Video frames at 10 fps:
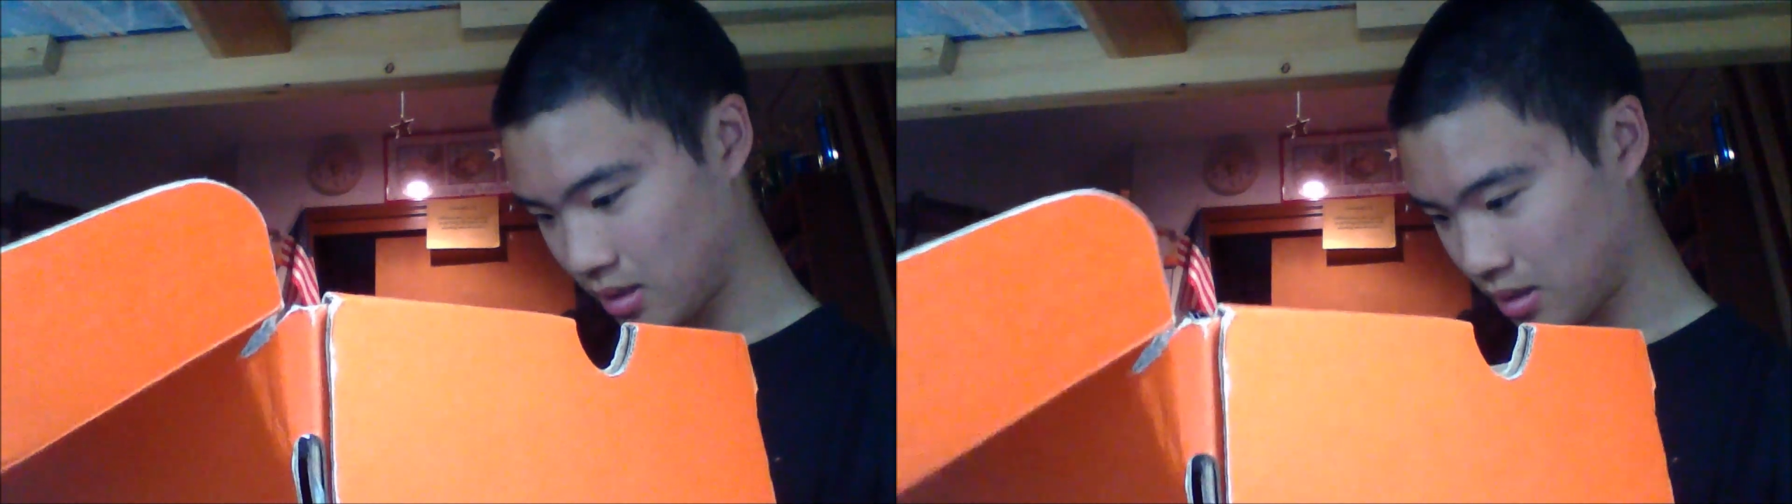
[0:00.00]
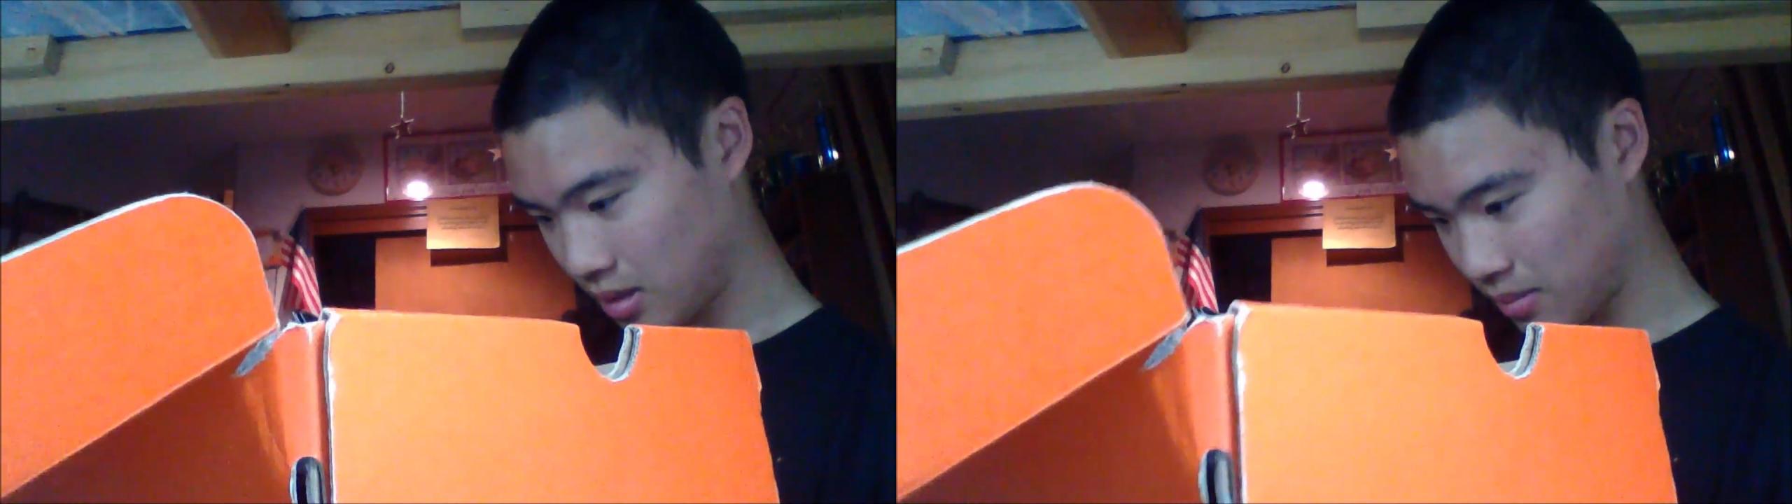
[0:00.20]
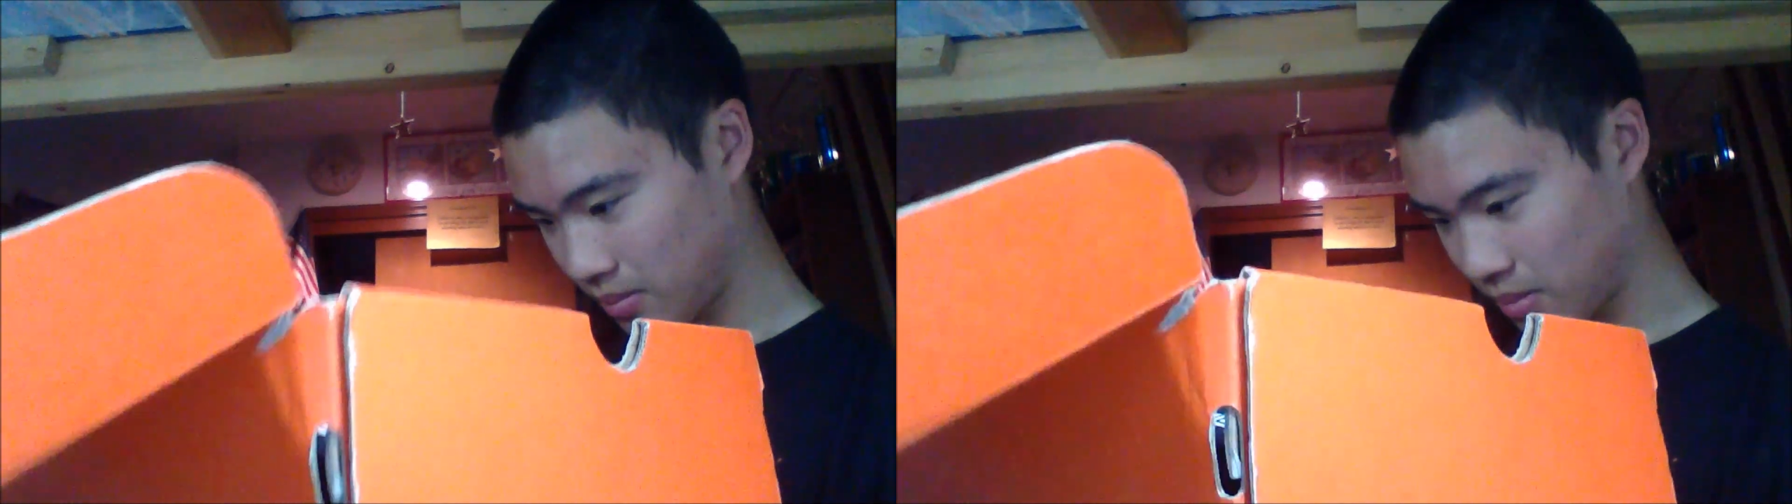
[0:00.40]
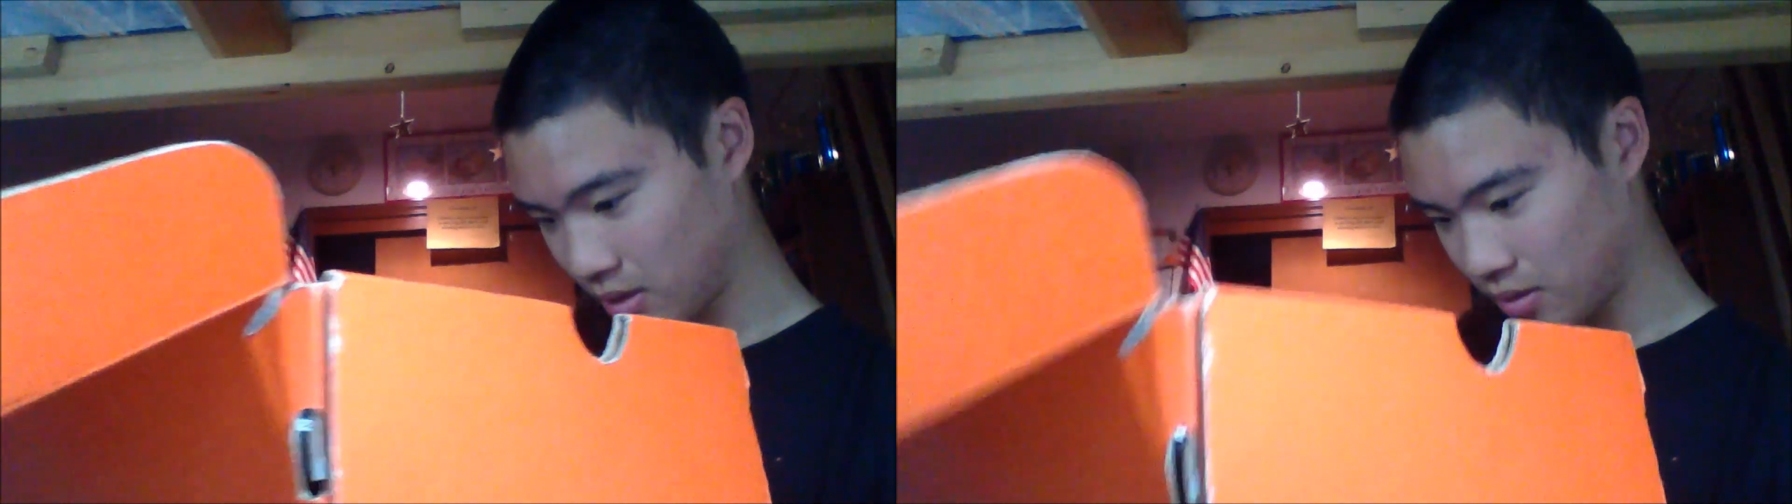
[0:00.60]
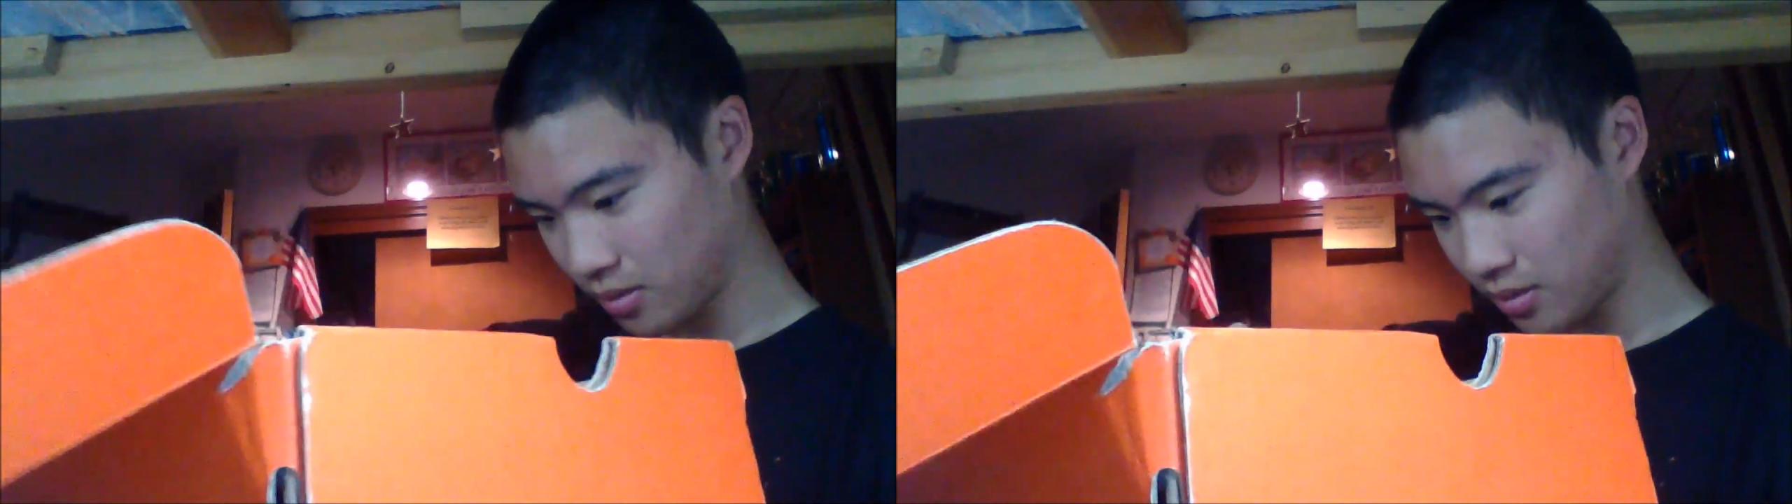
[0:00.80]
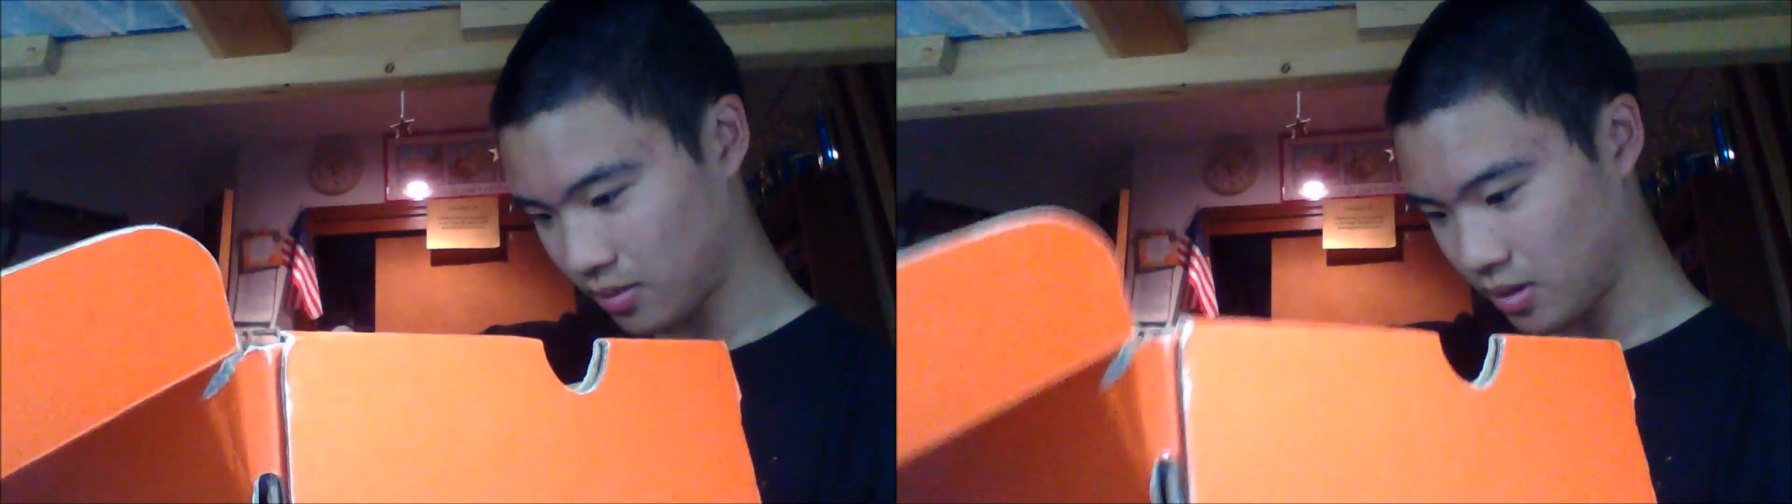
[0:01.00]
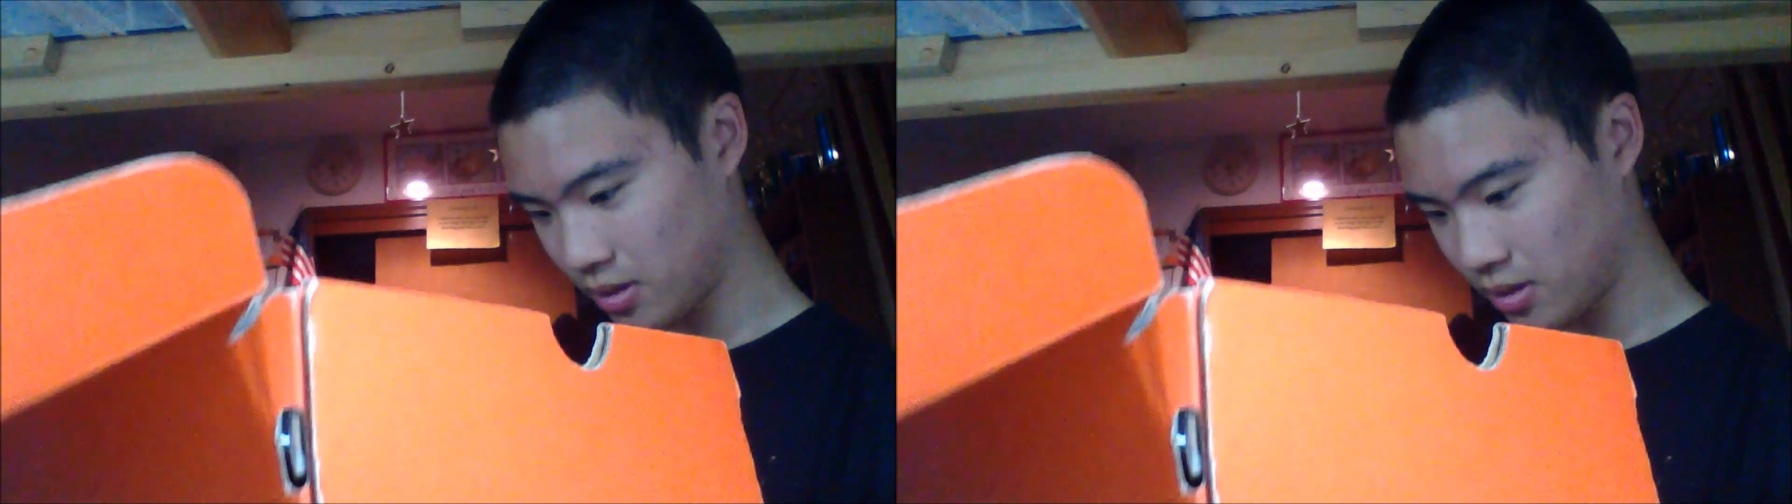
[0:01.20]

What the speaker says: yep, this was